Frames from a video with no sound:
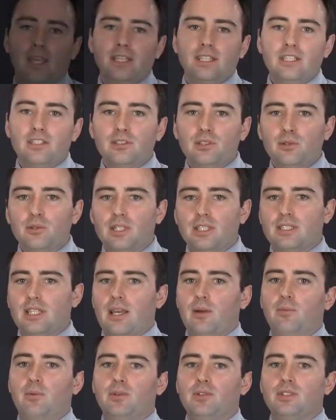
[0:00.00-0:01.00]
In these two
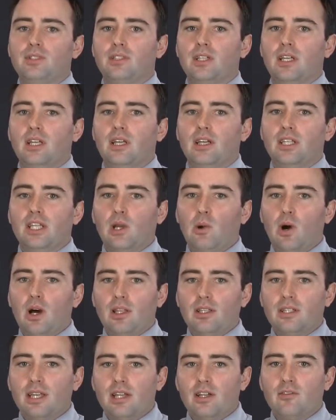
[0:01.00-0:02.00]
examples, the
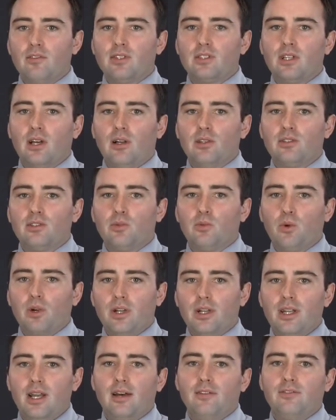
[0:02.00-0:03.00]
qualitative results
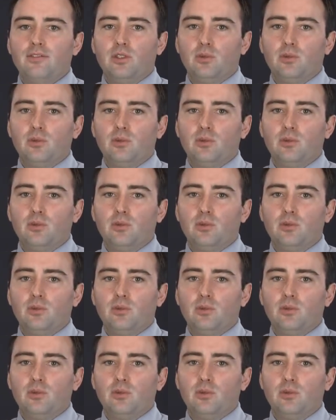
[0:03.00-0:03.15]
were enough